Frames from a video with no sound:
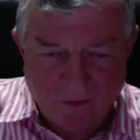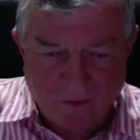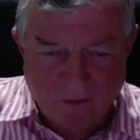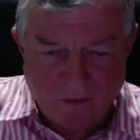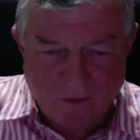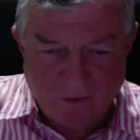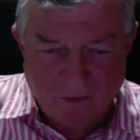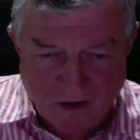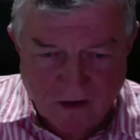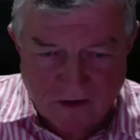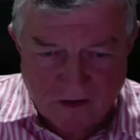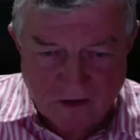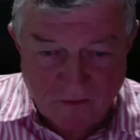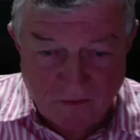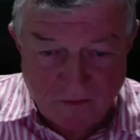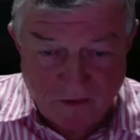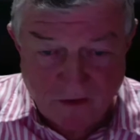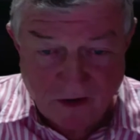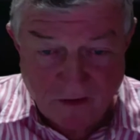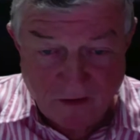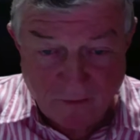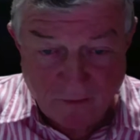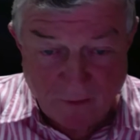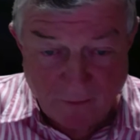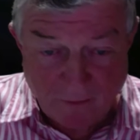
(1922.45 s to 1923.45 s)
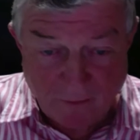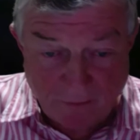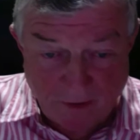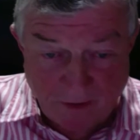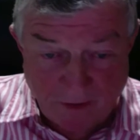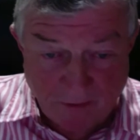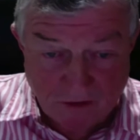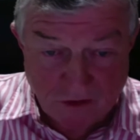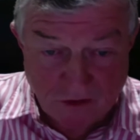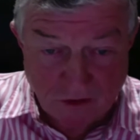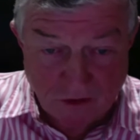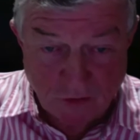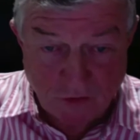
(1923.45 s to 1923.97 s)
An induction program, when
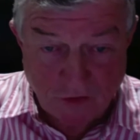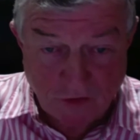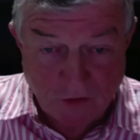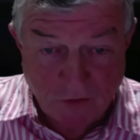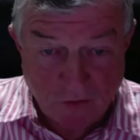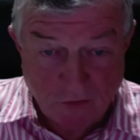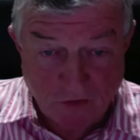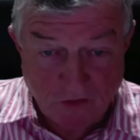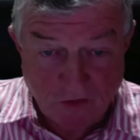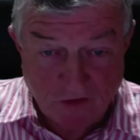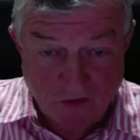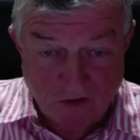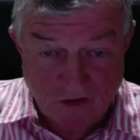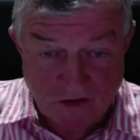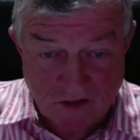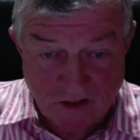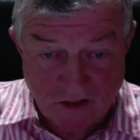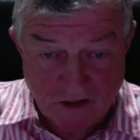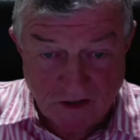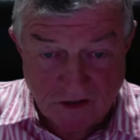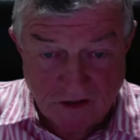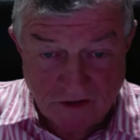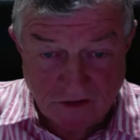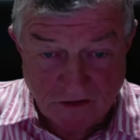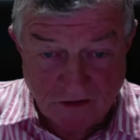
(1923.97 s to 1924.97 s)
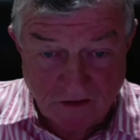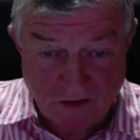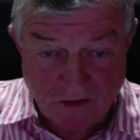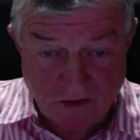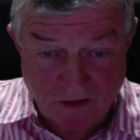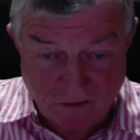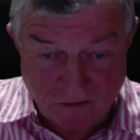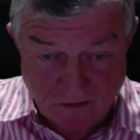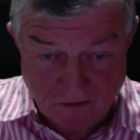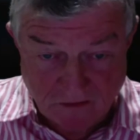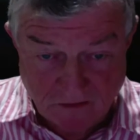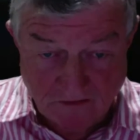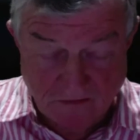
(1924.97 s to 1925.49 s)
people join an organisation,
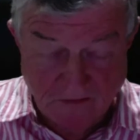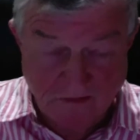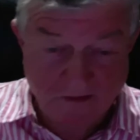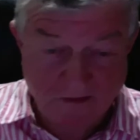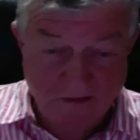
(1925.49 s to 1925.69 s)
they got,